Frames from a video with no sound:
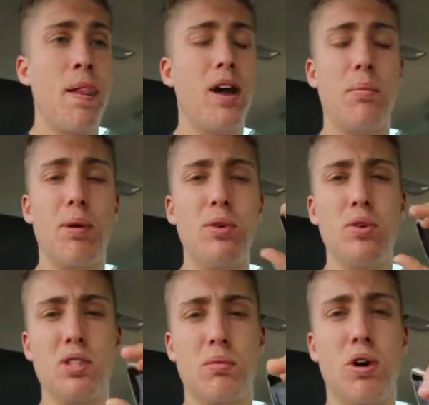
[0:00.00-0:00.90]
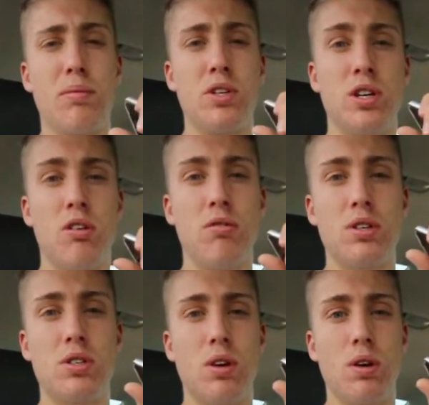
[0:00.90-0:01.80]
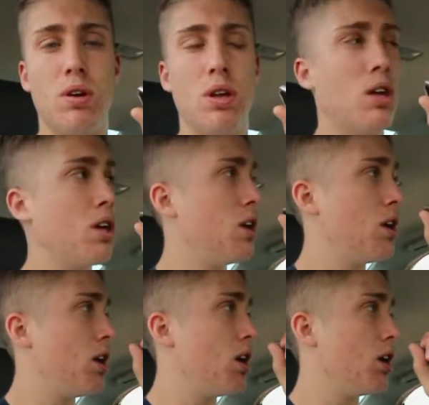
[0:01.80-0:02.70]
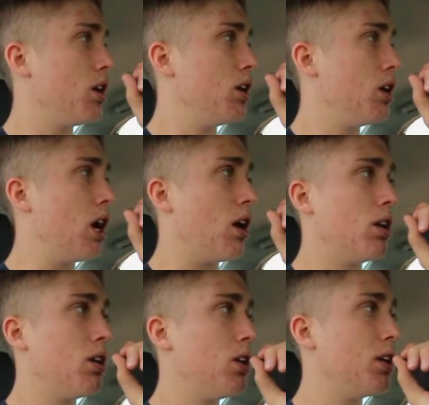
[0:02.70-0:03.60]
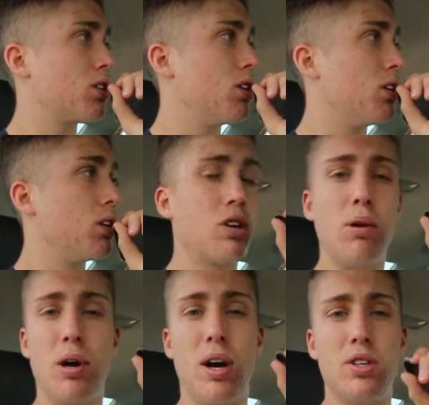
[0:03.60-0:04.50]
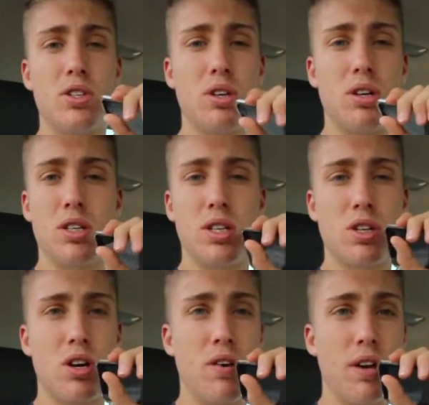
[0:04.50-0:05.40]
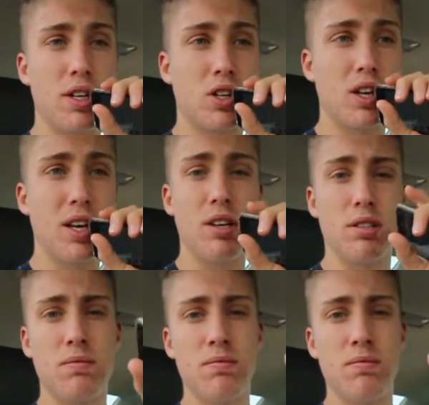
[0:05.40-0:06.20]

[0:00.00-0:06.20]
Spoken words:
I'll probably do some commentary over it. So yeah, let's go. Got my hydro charge, let's go, and let's go kill it.